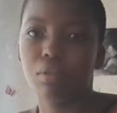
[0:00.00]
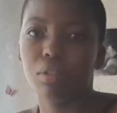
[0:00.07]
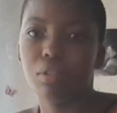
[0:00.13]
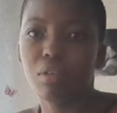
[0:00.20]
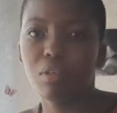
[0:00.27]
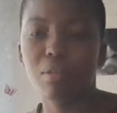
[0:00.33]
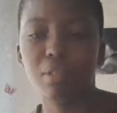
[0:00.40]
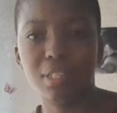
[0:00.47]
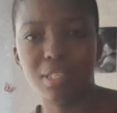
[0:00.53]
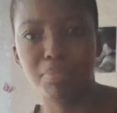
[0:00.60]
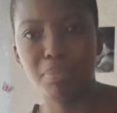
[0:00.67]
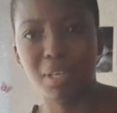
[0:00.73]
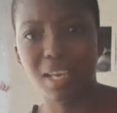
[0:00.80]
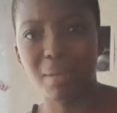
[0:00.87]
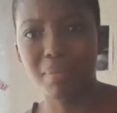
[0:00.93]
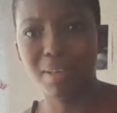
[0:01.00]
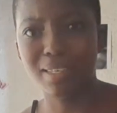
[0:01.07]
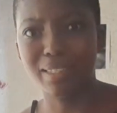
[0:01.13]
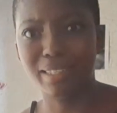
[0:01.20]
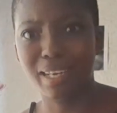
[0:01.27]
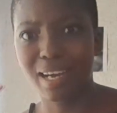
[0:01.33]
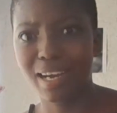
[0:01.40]
yo, it's becoming
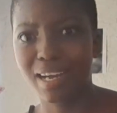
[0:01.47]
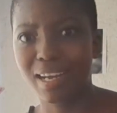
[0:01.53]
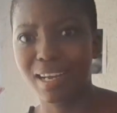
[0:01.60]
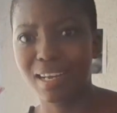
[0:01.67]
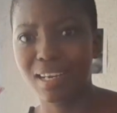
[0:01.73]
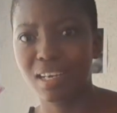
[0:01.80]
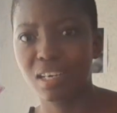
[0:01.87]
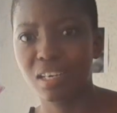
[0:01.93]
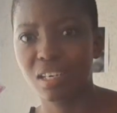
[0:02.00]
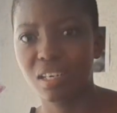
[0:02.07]
dark.